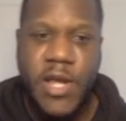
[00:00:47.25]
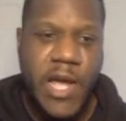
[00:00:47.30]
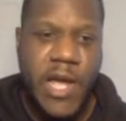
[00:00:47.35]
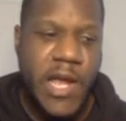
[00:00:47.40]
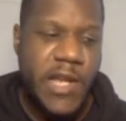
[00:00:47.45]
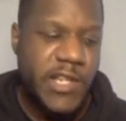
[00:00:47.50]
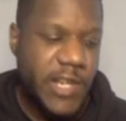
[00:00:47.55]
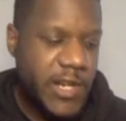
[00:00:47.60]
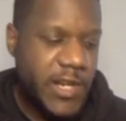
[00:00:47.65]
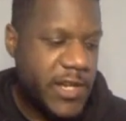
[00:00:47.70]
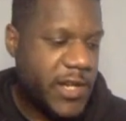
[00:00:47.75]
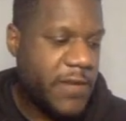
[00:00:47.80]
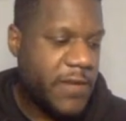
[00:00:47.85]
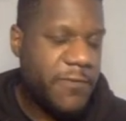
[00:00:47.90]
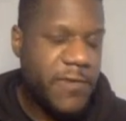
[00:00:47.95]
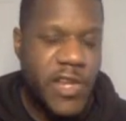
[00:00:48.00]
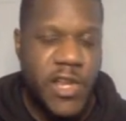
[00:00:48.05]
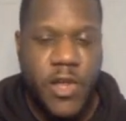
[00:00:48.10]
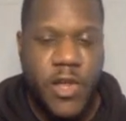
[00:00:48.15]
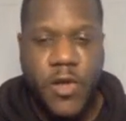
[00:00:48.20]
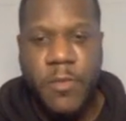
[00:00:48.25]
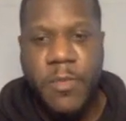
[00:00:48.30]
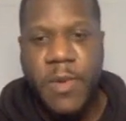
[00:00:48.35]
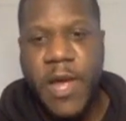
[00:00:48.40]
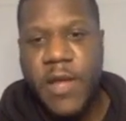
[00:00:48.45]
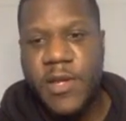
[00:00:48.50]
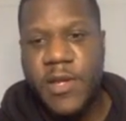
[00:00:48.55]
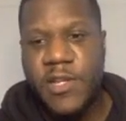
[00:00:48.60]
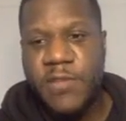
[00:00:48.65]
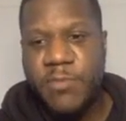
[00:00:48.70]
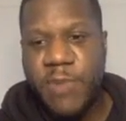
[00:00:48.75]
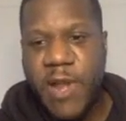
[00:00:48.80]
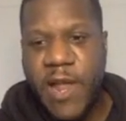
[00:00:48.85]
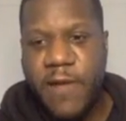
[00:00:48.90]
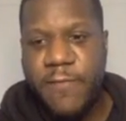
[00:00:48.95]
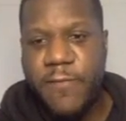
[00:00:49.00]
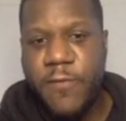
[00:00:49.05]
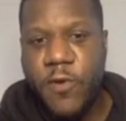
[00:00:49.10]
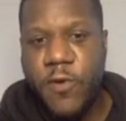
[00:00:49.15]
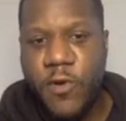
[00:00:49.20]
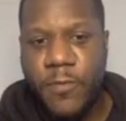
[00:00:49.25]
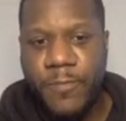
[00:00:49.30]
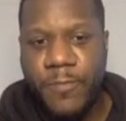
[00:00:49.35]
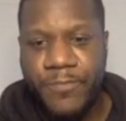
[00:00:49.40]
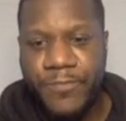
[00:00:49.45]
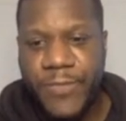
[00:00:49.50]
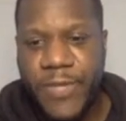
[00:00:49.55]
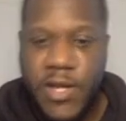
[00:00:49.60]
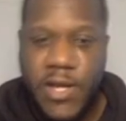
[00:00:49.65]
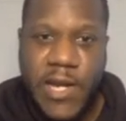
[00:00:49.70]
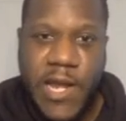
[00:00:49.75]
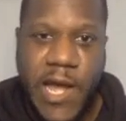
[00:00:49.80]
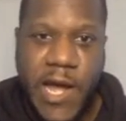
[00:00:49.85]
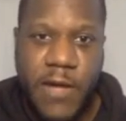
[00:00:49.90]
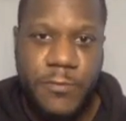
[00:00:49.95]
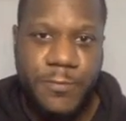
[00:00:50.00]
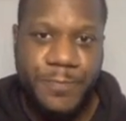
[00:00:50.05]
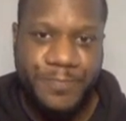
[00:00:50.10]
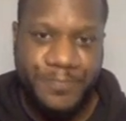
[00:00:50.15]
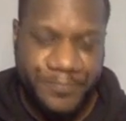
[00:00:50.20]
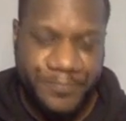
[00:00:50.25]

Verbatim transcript: I actually did a video about this platform. Now,